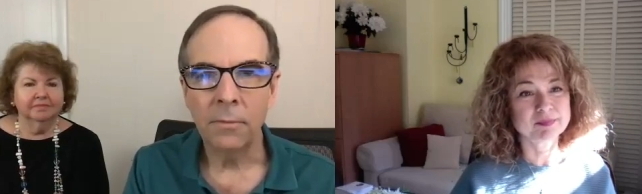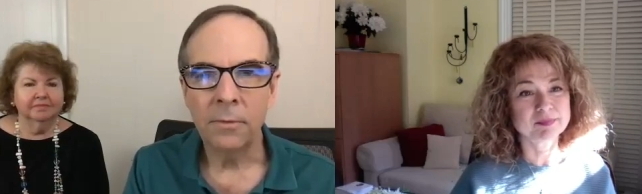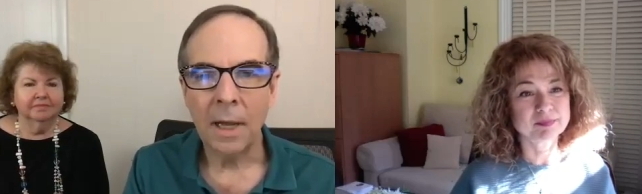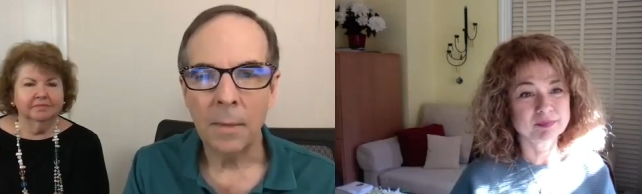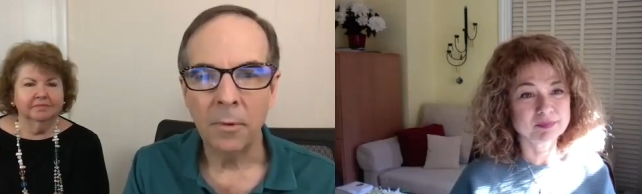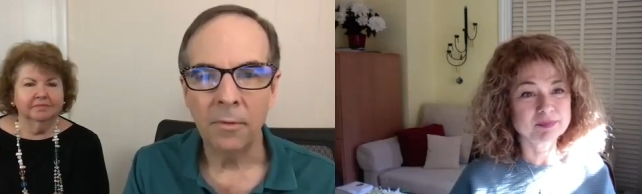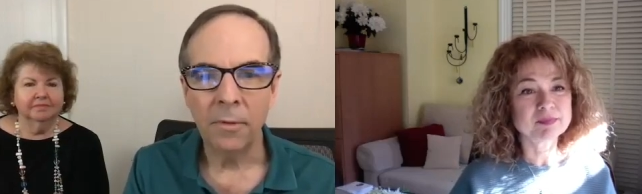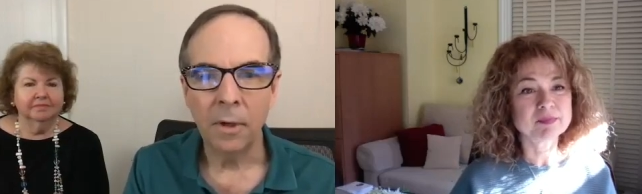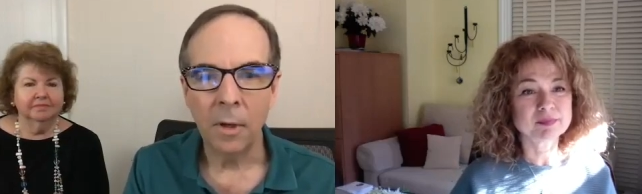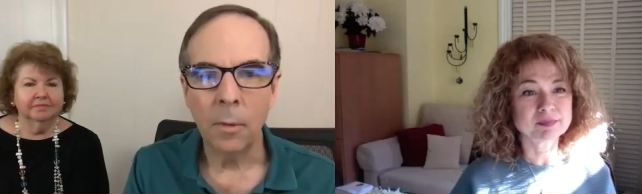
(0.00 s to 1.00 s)
Speaker 1: type of
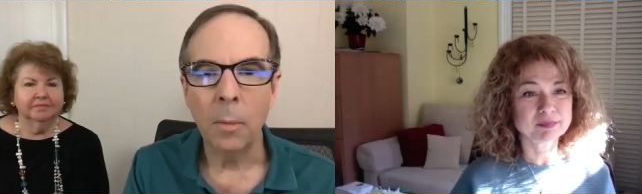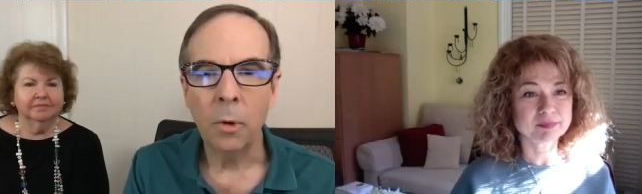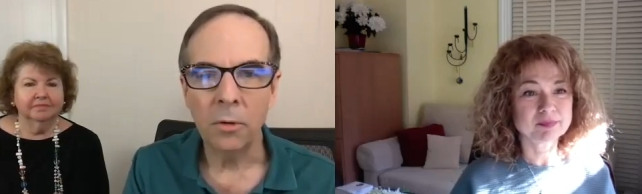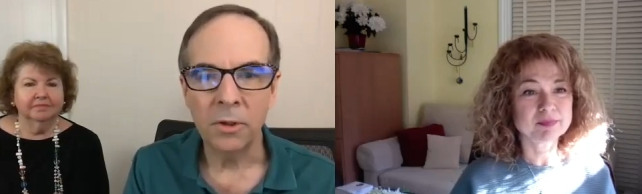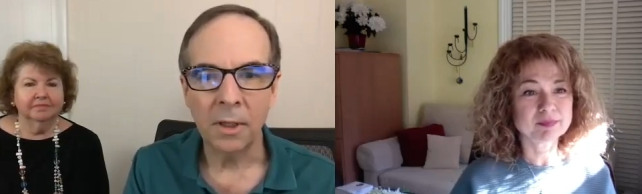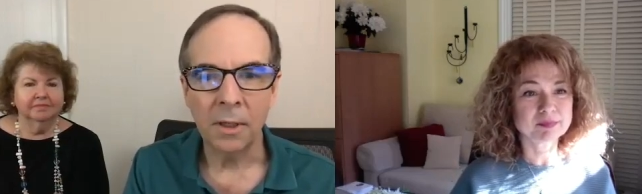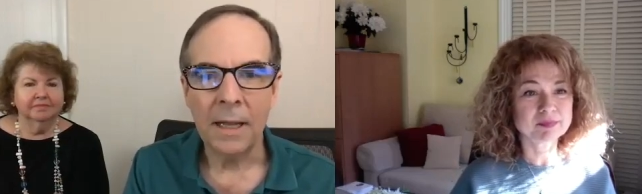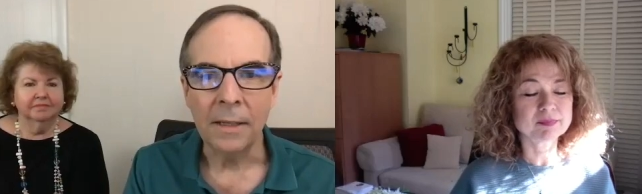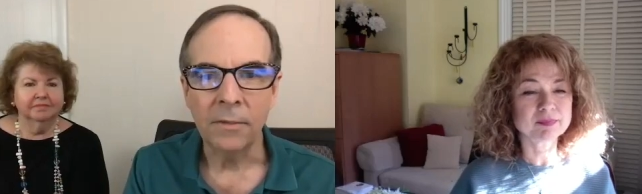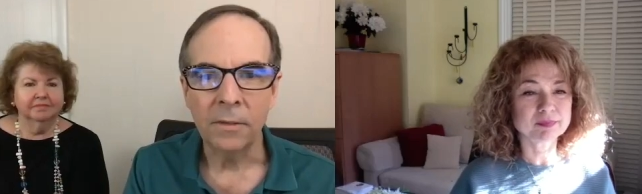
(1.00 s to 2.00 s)
uh, an approach to
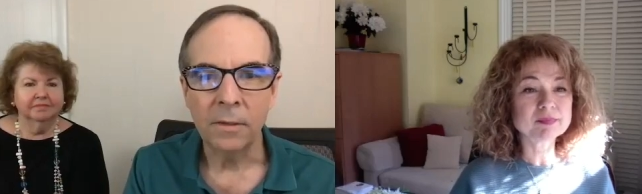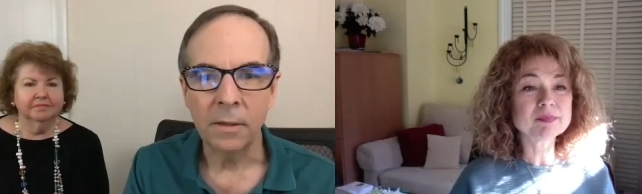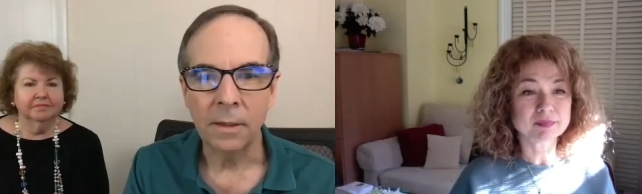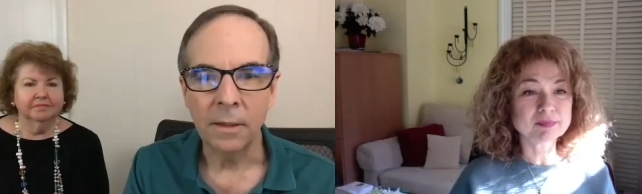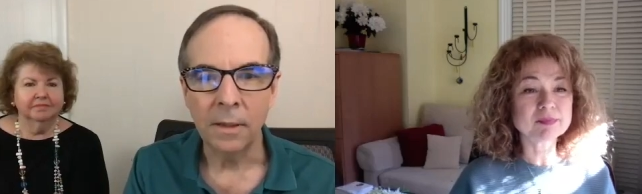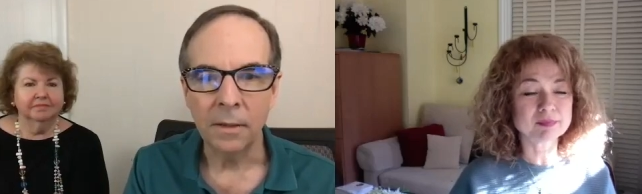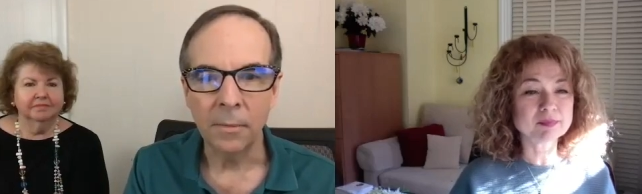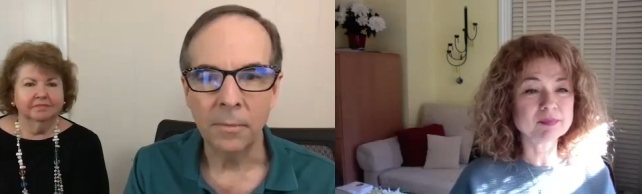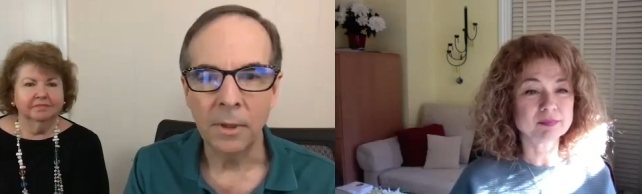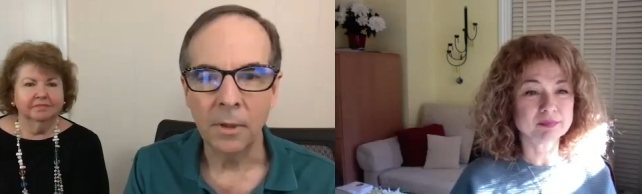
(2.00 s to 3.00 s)
life. A,
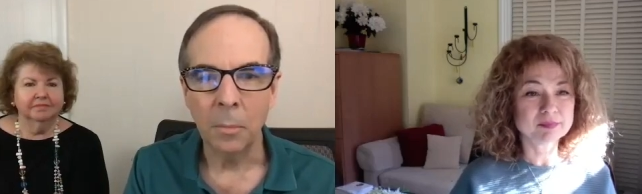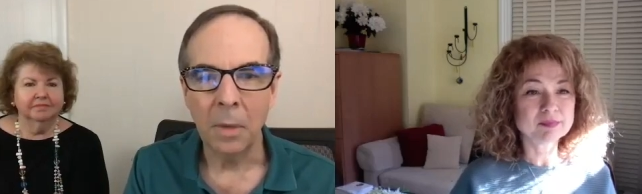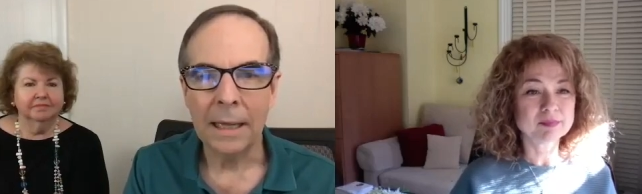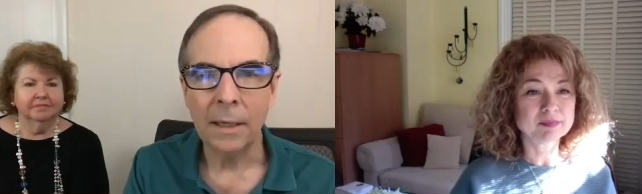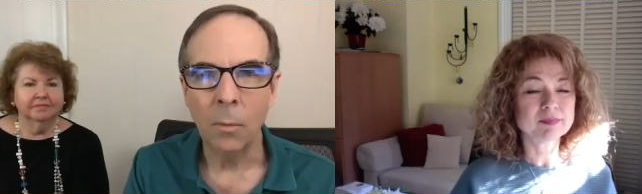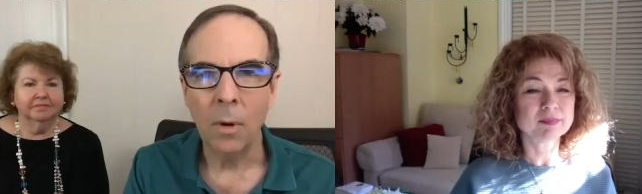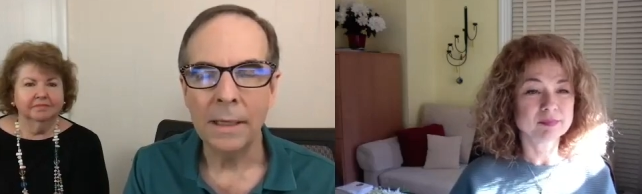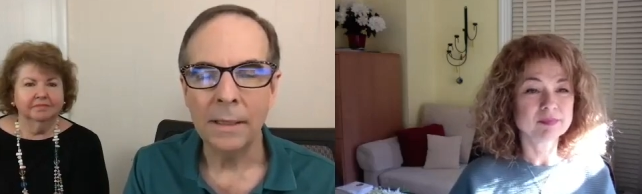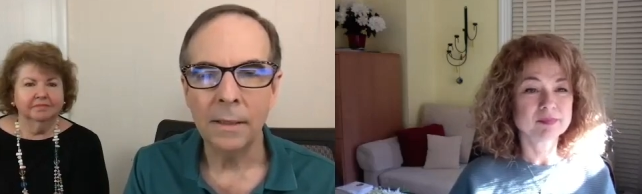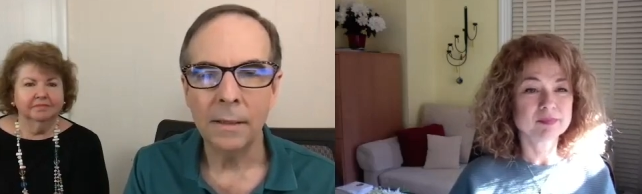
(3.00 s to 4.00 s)
you know, a black and white.
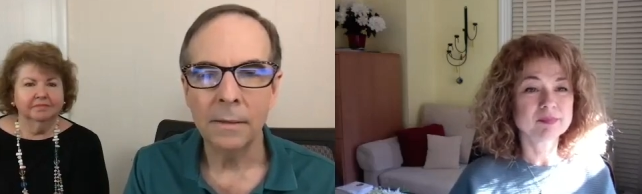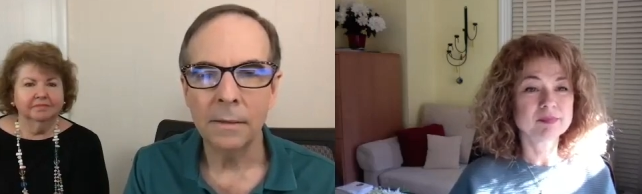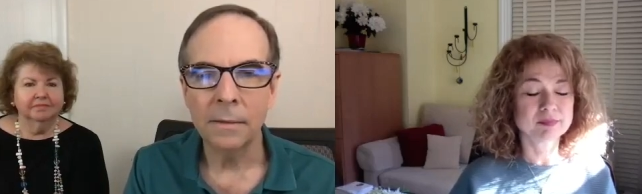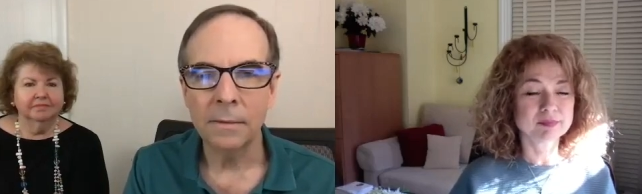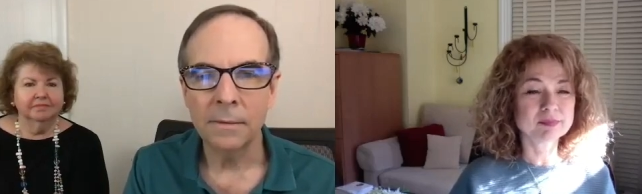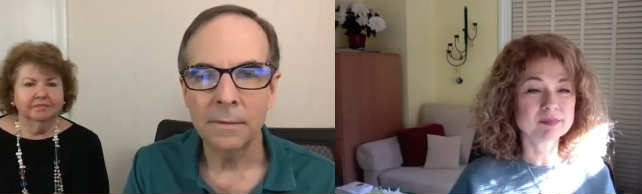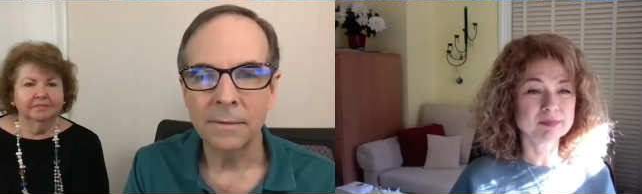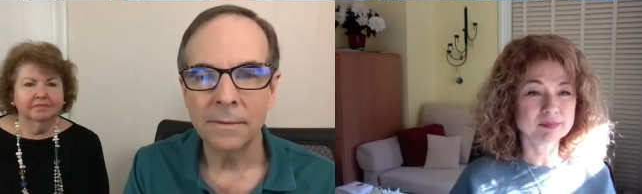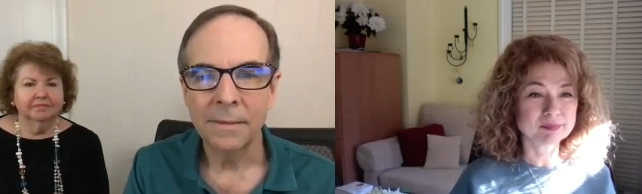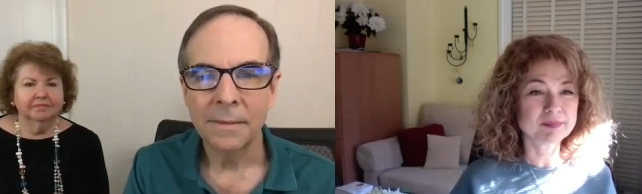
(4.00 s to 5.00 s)
Speaker 2: Mm-hmm.
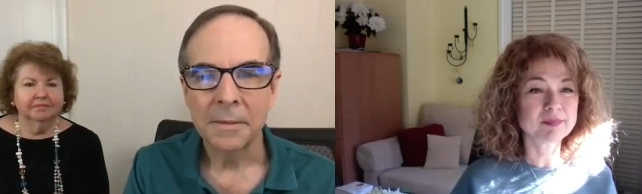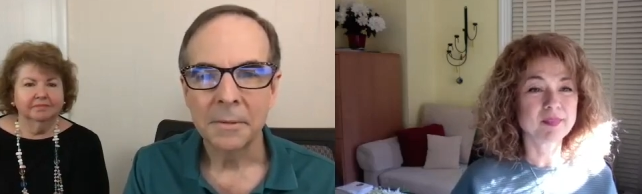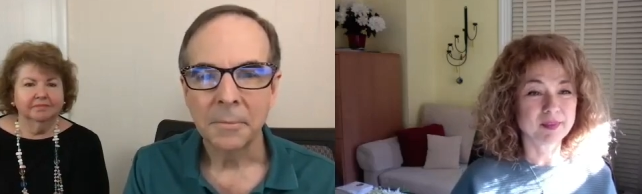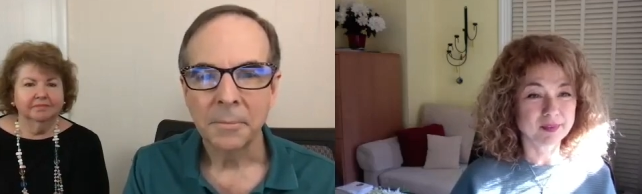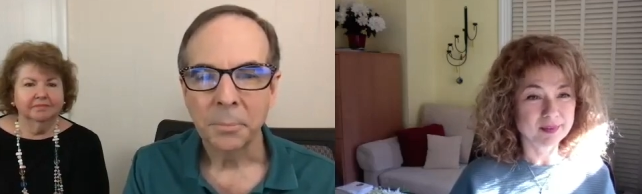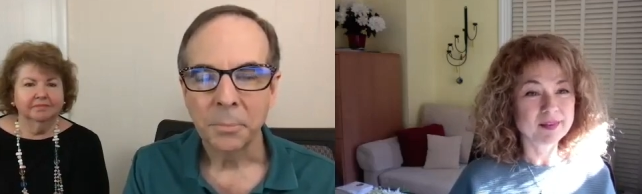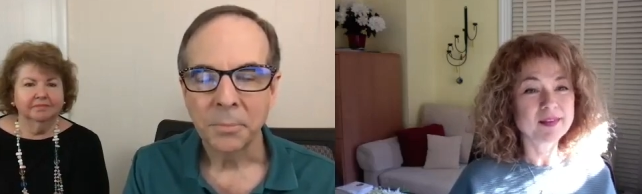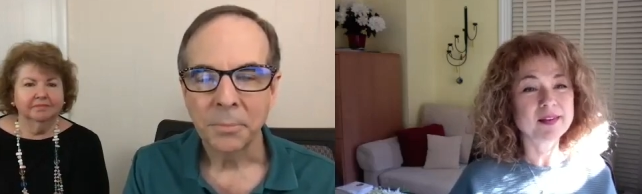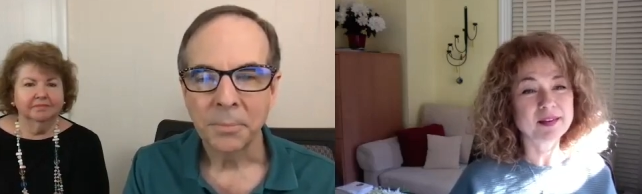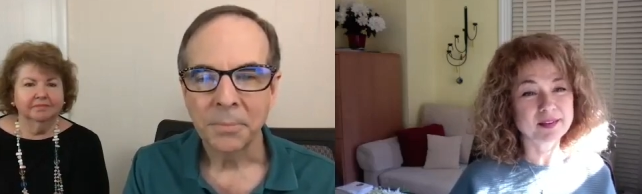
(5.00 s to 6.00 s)

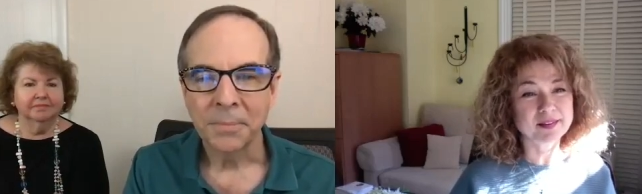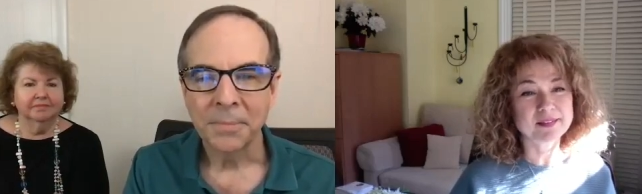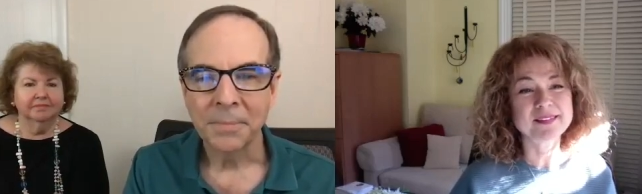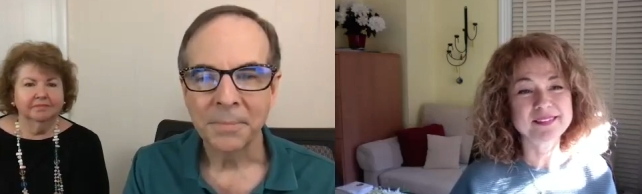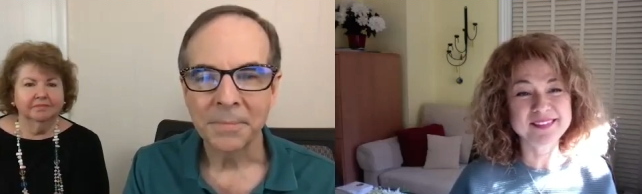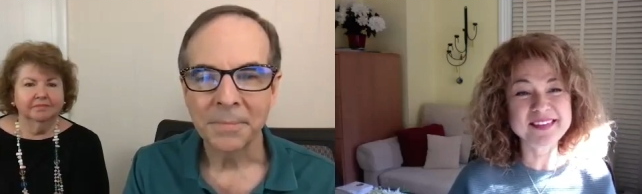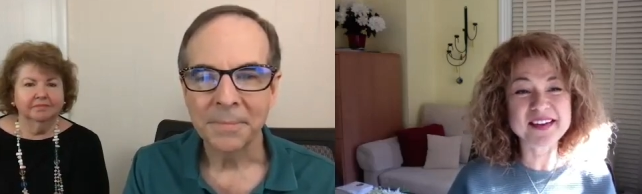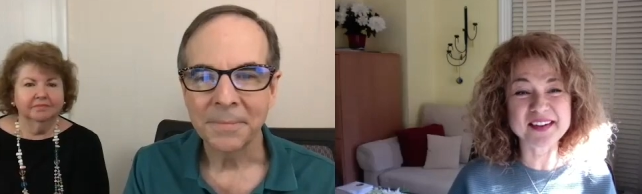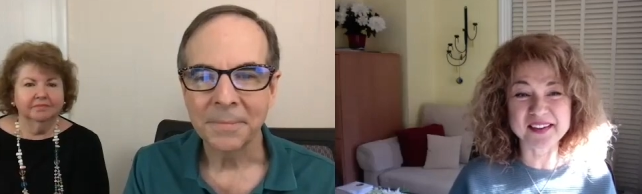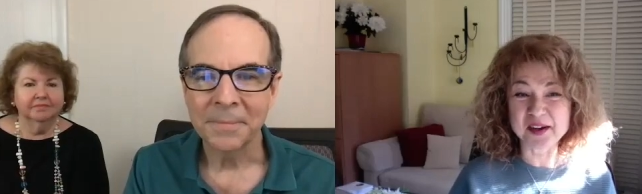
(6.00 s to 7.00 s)
Yeah,
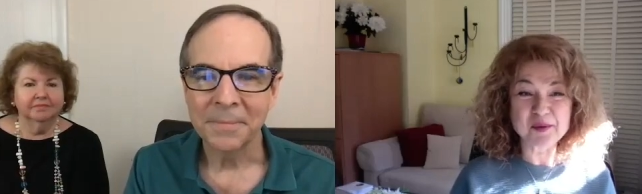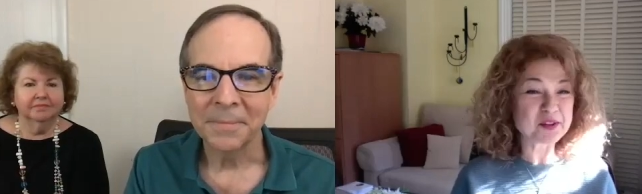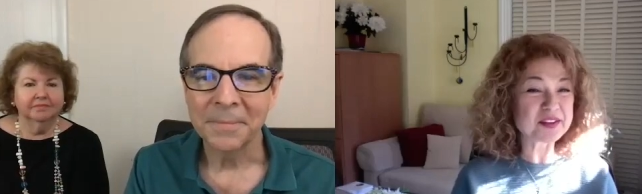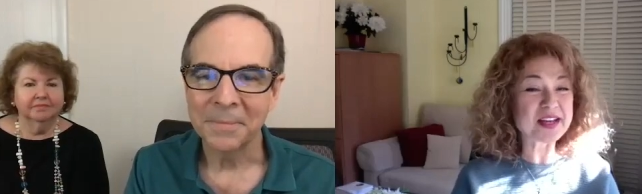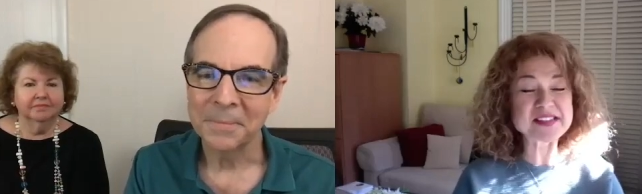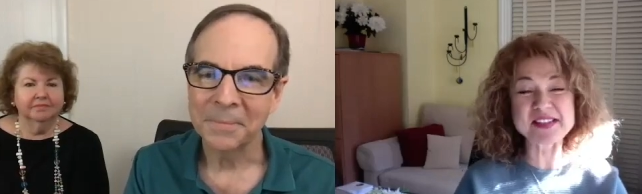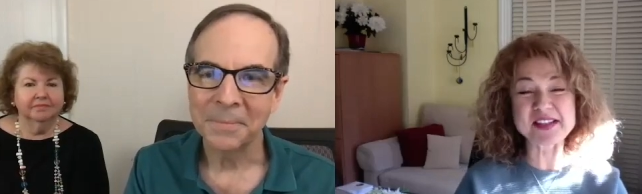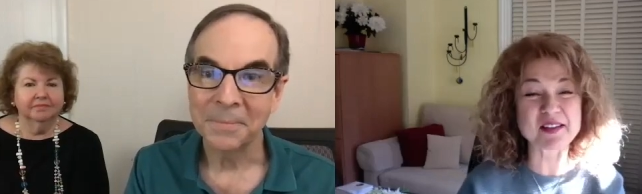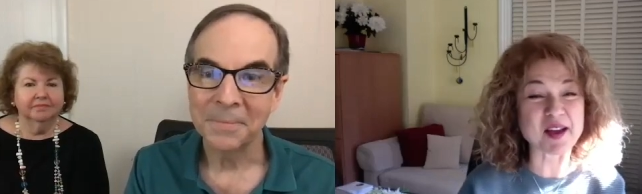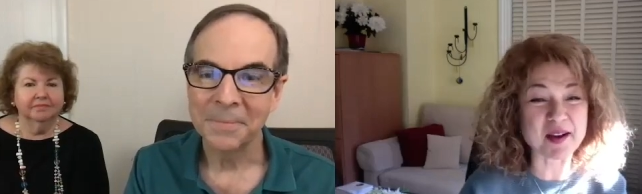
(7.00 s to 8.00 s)
yeah. Well, that's
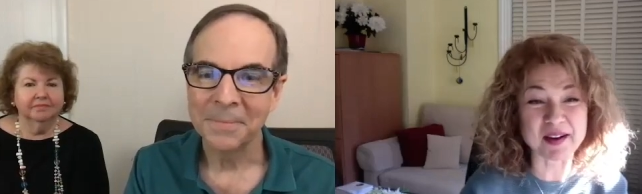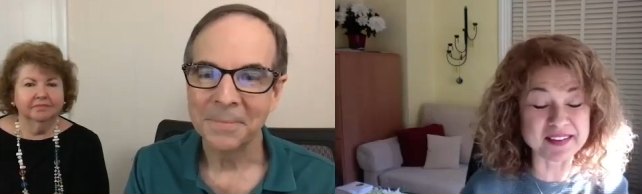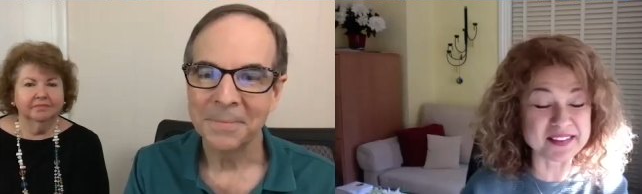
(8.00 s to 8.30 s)
I